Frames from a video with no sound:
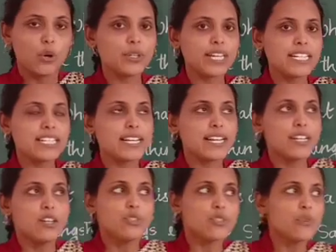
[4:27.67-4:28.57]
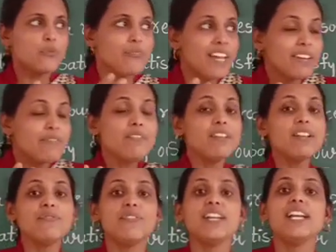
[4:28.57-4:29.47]
Okay children, so when we
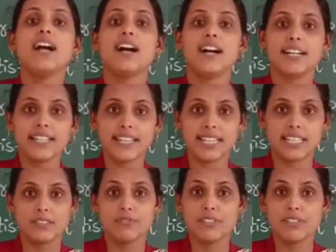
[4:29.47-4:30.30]
will feel hungry,